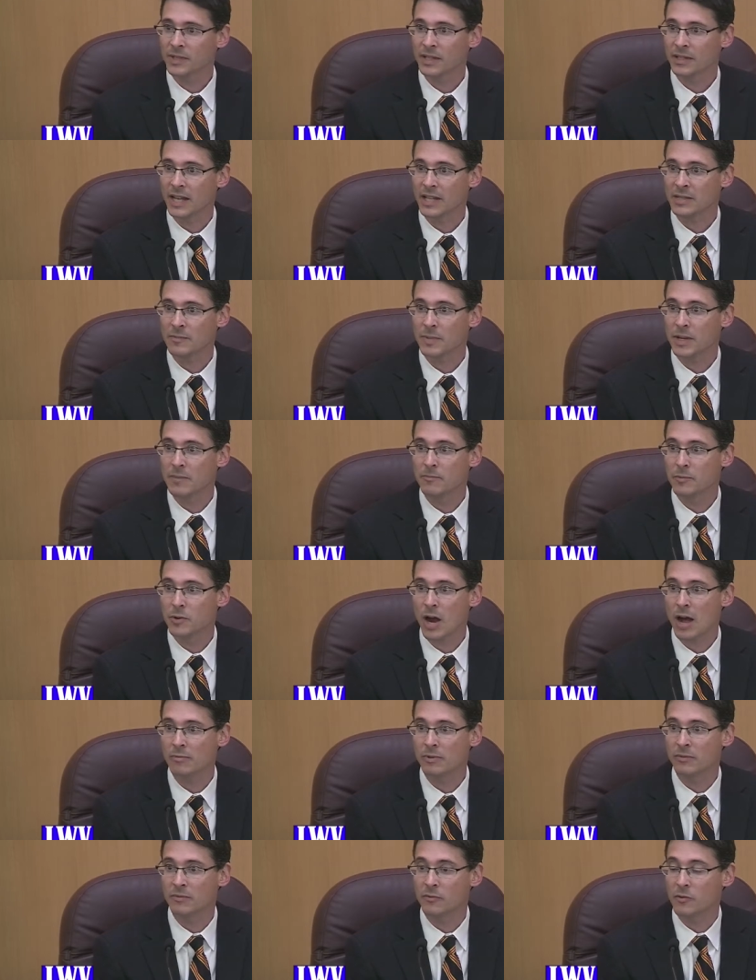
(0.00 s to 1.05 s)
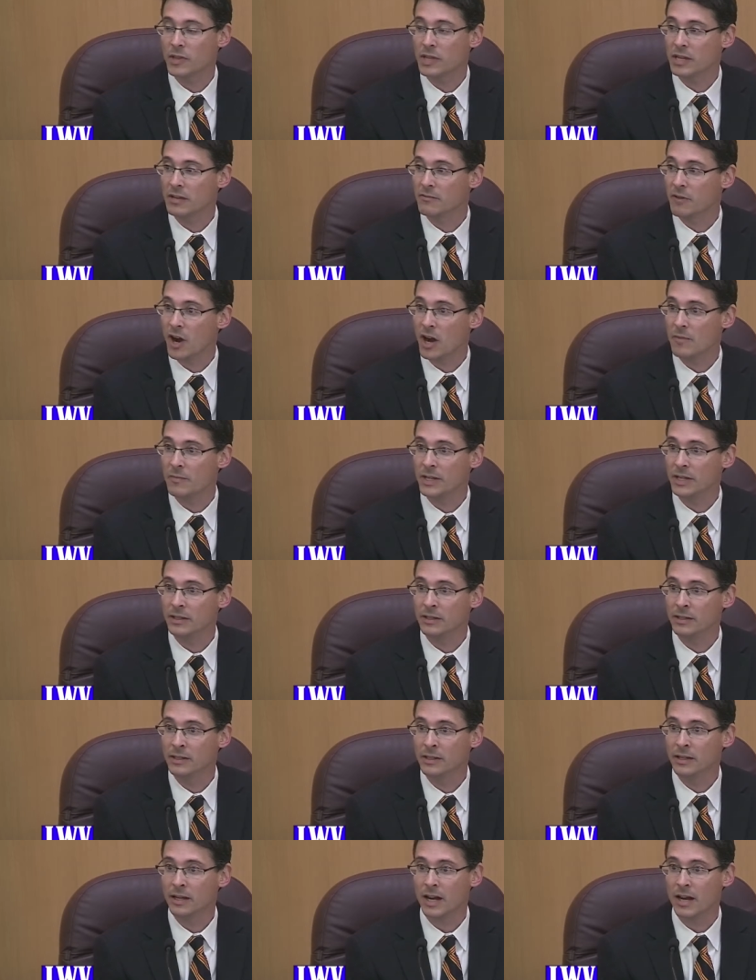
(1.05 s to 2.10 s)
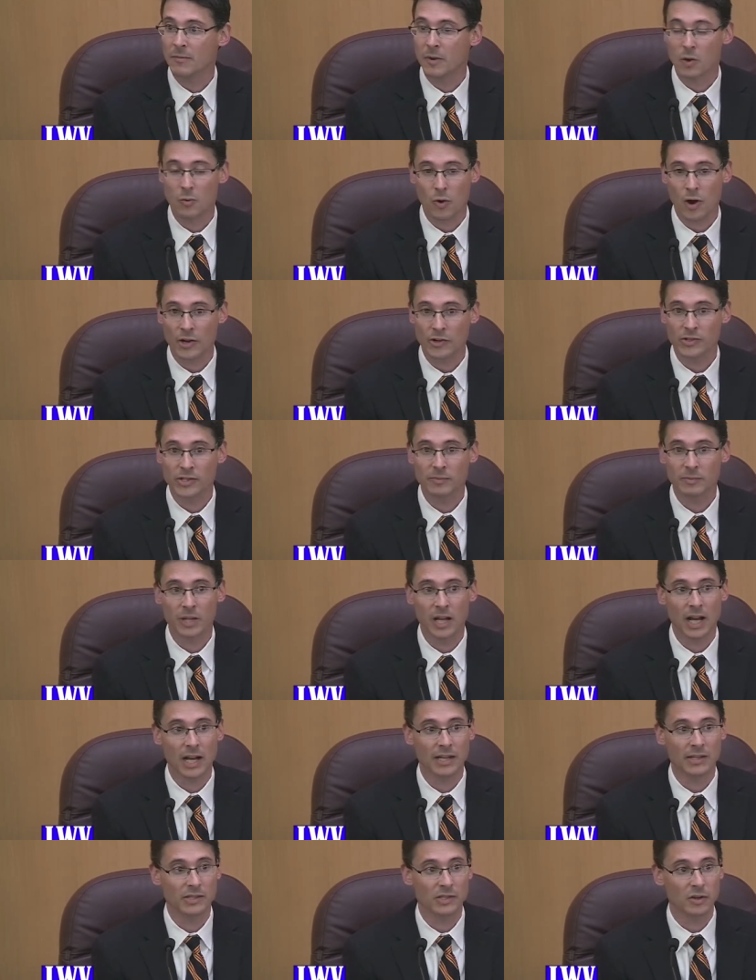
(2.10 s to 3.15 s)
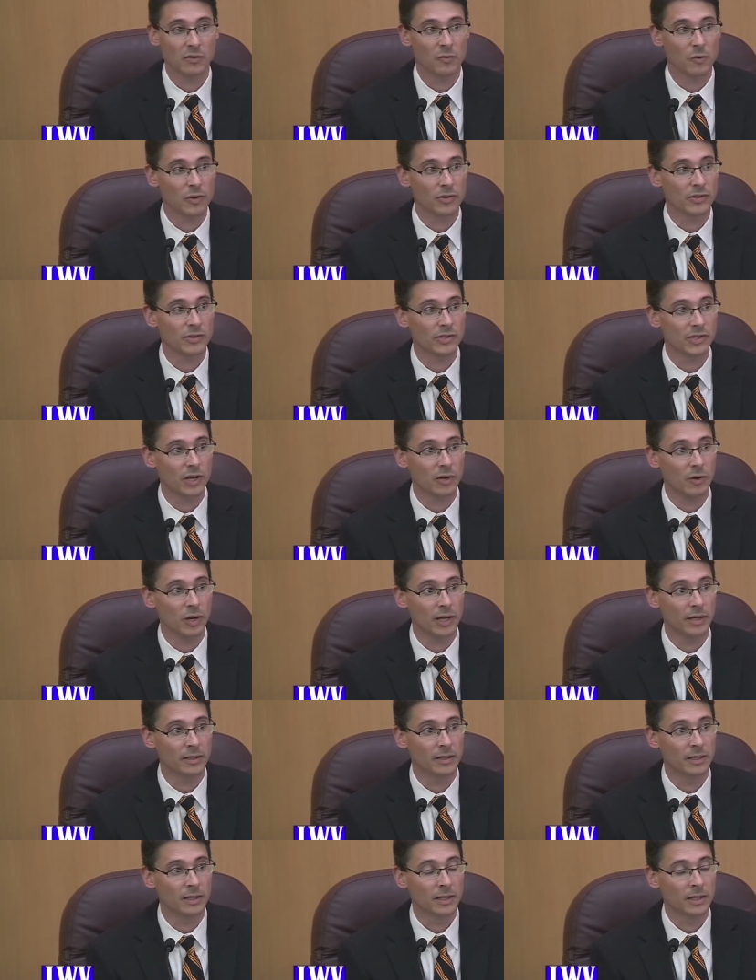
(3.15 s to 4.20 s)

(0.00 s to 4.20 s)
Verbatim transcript: And that's a big problem for the environment, um, our water supply, and so forth and so on.